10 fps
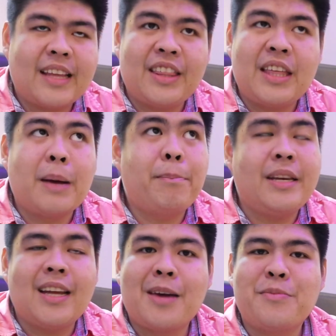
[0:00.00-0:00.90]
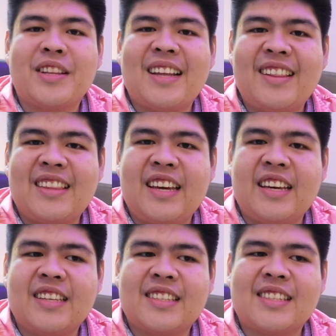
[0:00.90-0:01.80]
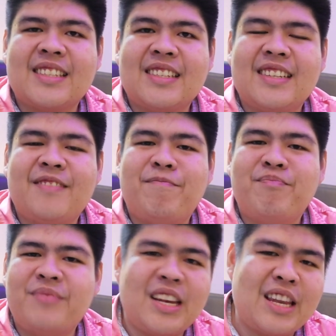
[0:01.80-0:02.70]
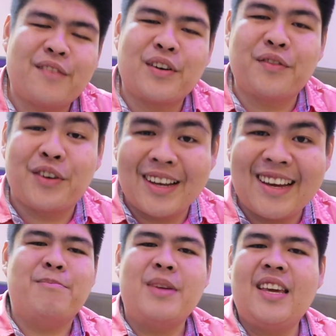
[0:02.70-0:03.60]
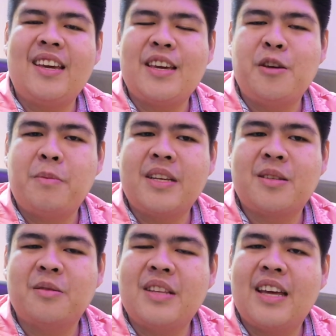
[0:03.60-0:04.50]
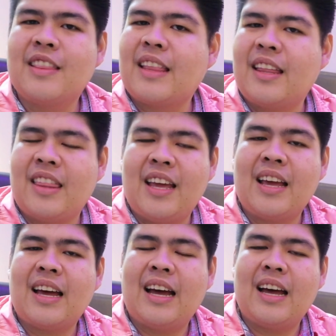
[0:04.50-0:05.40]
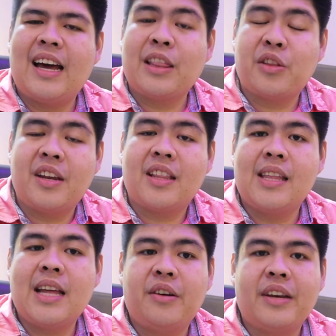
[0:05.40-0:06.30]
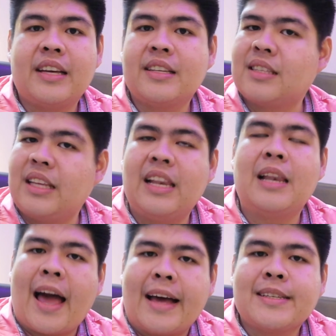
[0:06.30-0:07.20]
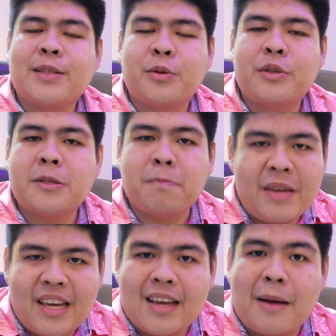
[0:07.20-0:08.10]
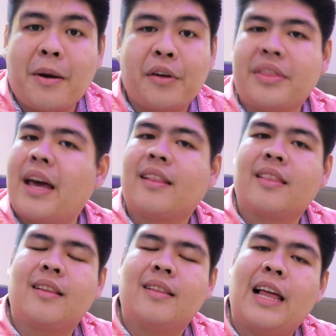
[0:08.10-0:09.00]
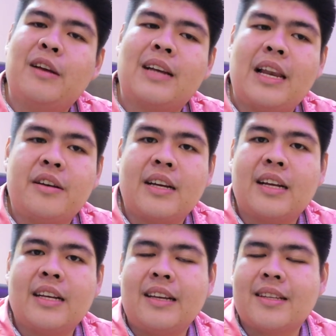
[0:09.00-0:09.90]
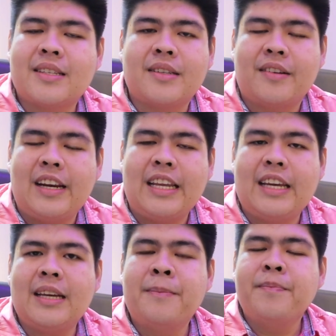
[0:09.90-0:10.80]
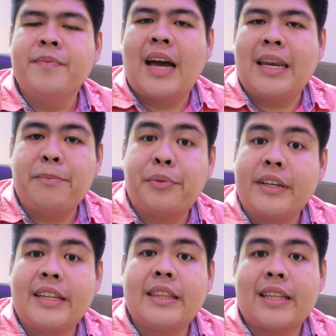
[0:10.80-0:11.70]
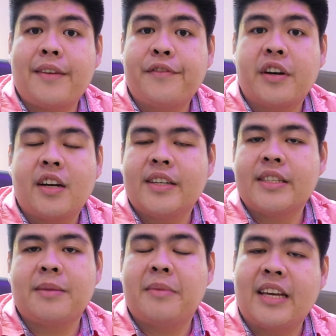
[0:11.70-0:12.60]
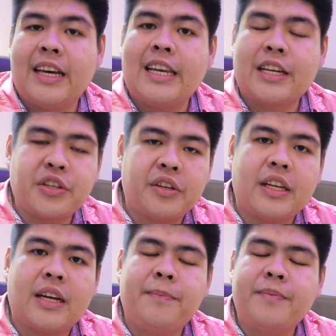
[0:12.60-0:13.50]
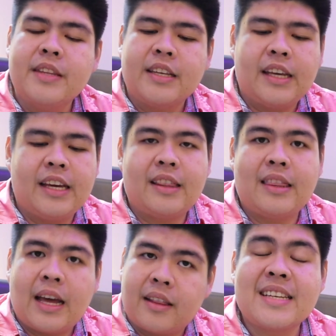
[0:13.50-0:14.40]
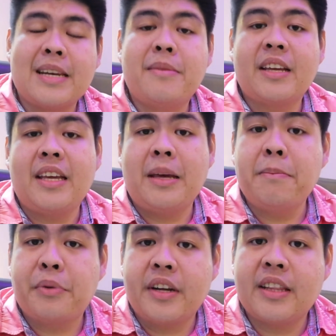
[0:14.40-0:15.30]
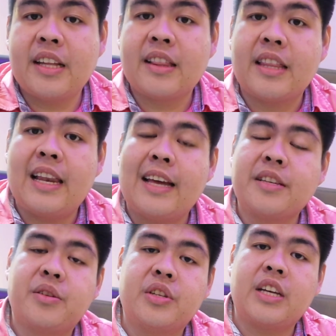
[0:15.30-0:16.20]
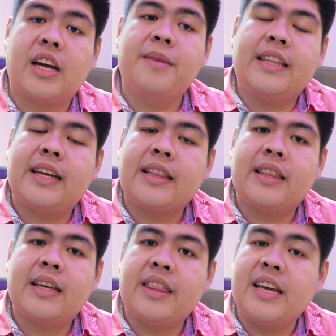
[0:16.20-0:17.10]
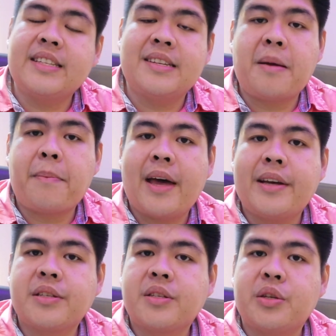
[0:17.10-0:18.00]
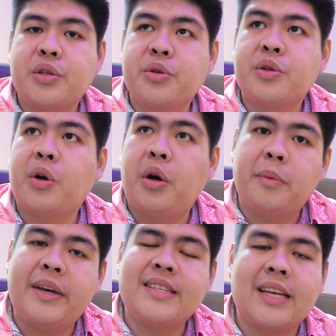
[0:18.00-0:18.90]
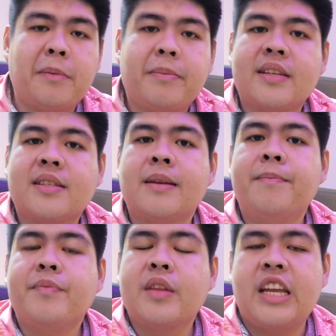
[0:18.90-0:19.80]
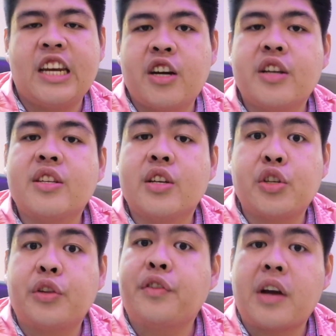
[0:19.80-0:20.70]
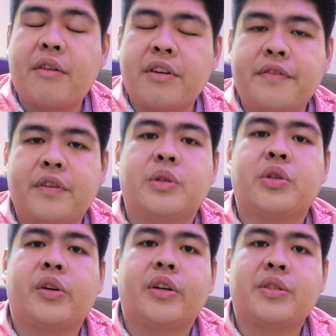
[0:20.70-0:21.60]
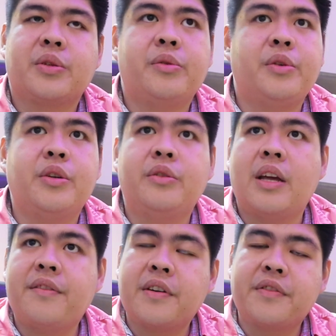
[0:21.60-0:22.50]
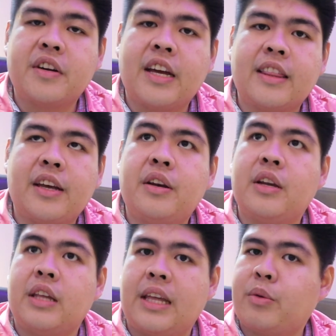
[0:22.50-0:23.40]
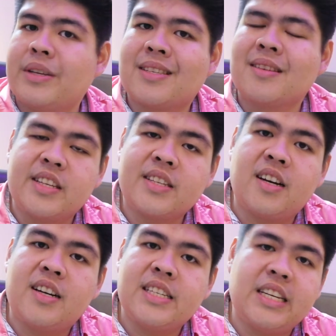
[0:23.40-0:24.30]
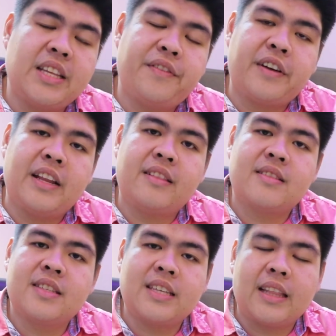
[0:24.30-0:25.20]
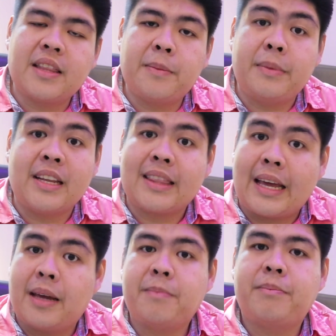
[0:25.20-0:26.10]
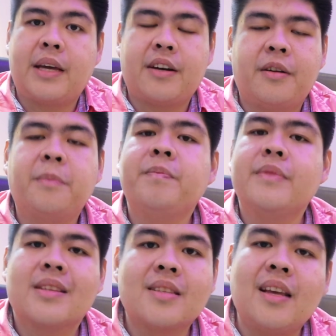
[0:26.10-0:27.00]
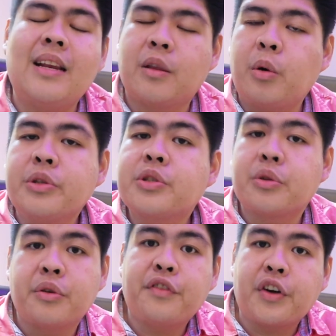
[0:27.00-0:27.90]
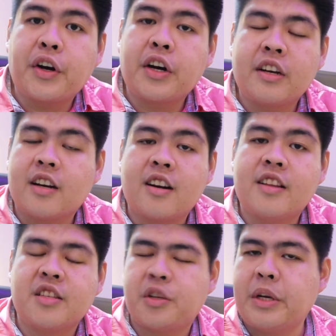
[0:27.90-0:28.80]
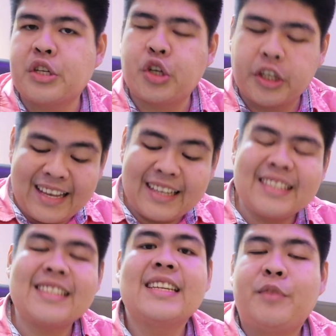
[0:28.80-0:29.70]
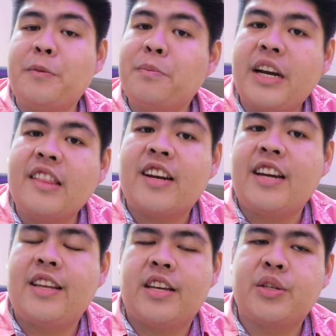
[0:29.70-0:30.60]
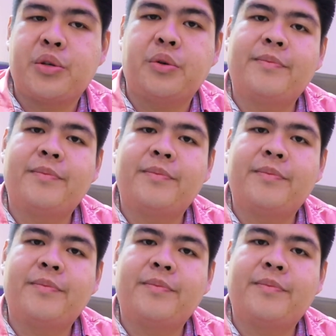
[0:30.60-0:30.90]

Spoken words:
I think ang pinaka-importante is the never forget. Being a UP student, I think Antoinette Hadaone still has to speak about that. Lalong-lalo na it's really an important time for us na mag-election na. And that sana maging important na lesson siya. That the things in the past should always help us in our decision for our future. So yung never forget na yun, it was discussed in a different setup in a time, pero still it holds true for the current situation. Next, yung brain drain issue.